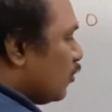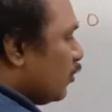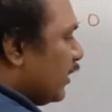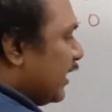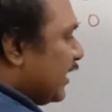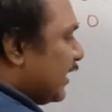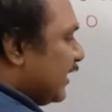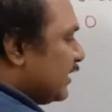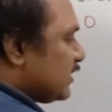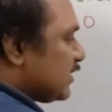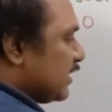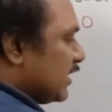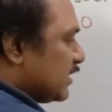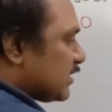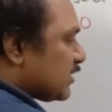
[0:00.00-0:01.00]
who
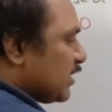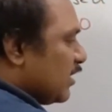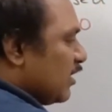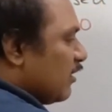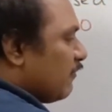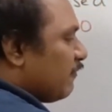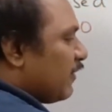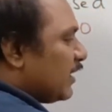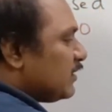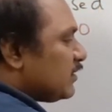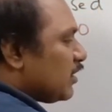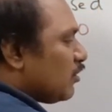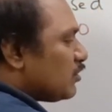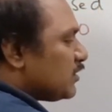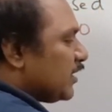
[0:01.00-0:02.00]
increases
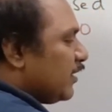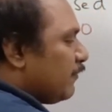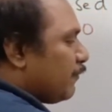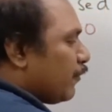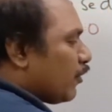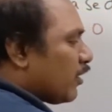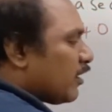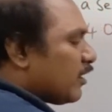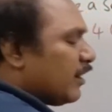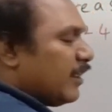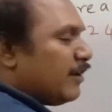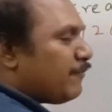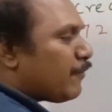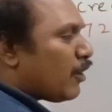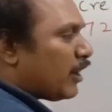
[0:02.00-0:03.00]

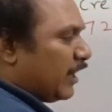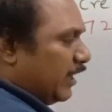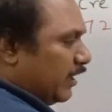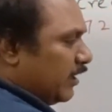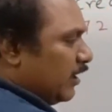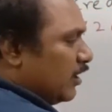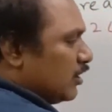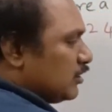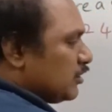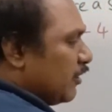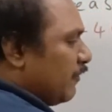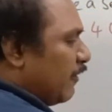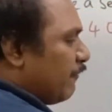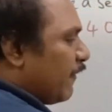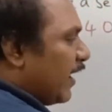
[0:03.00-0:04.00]
1440.
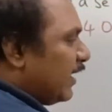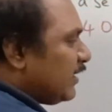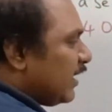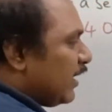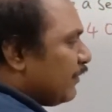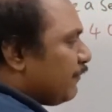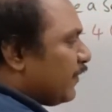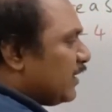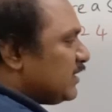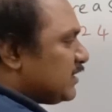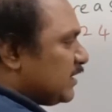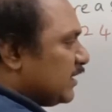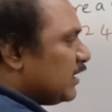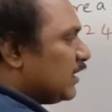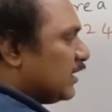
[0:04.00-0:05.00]
So if I find the difference
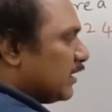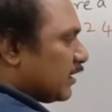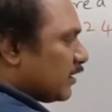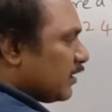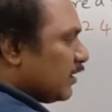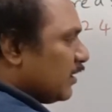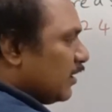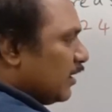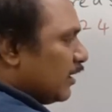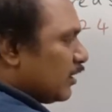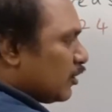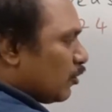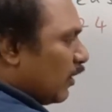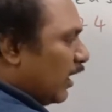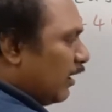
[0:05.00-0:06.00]
here
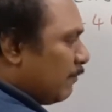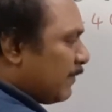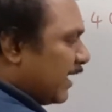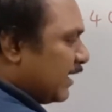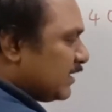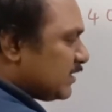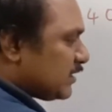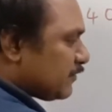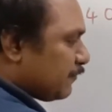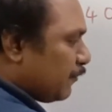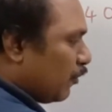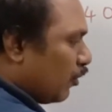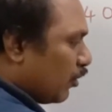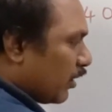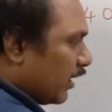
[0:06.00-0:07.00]
12 minus
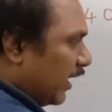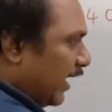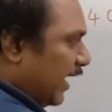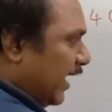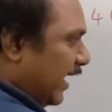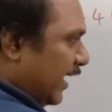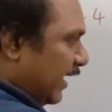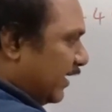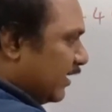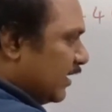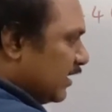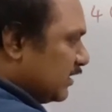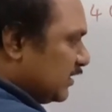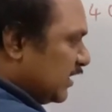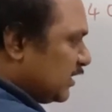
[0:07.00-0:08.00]
4 8
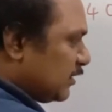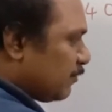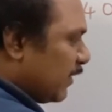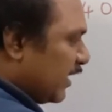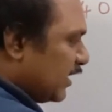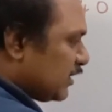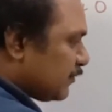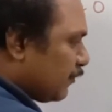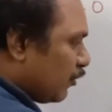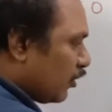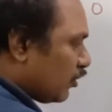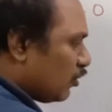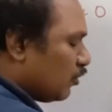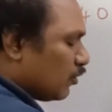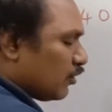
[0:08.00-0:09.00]
6 minus
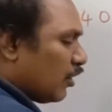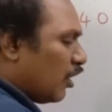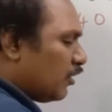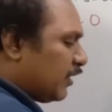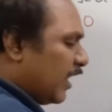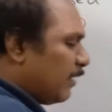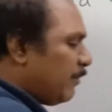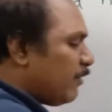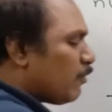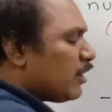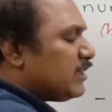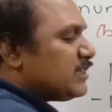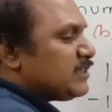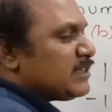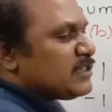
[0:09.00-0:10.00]
4 2. Now tell me
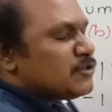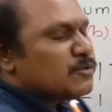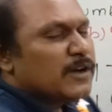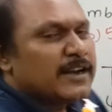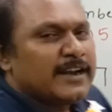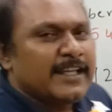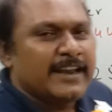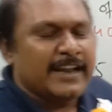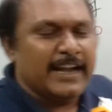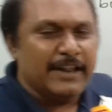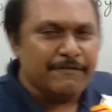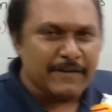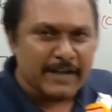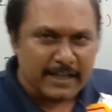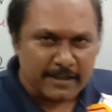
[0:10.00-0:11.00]
what is this
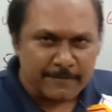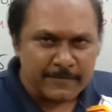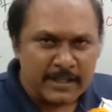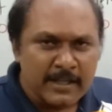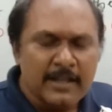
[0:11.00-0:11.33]
285?